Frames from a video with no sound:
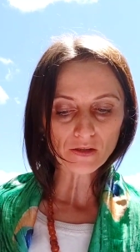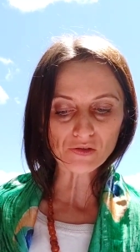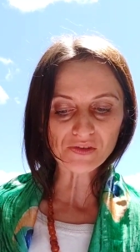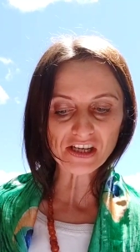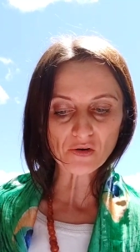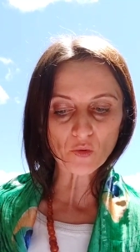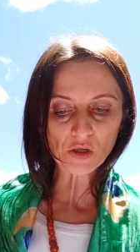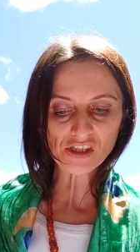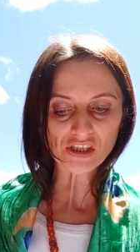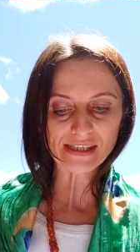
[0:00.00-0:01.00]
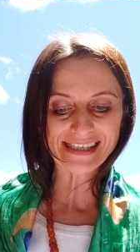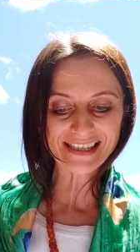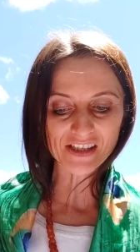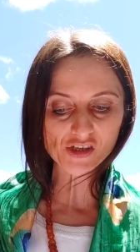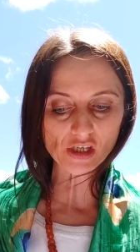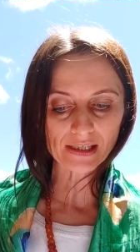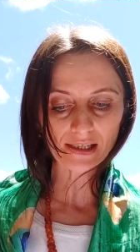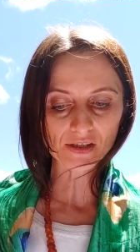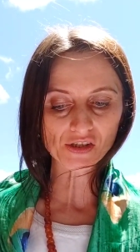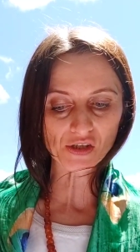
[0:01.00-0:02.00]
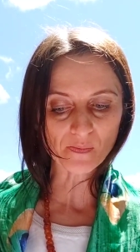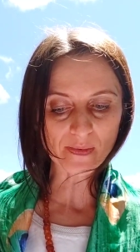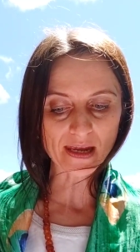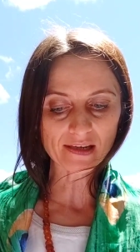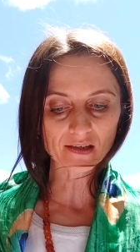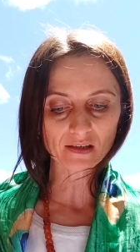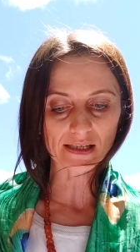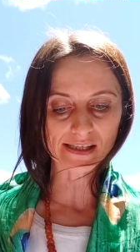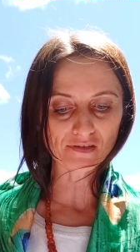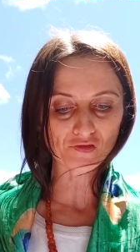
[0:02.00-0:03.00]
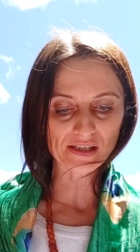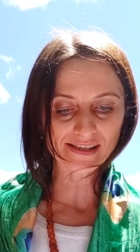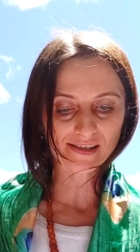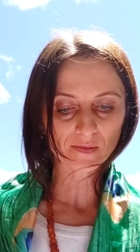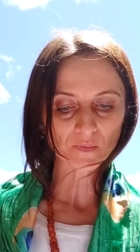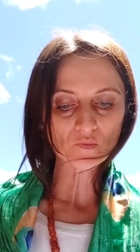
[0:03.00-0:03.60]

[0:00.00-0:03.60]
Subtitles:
doTERRA works diligently to make a difference.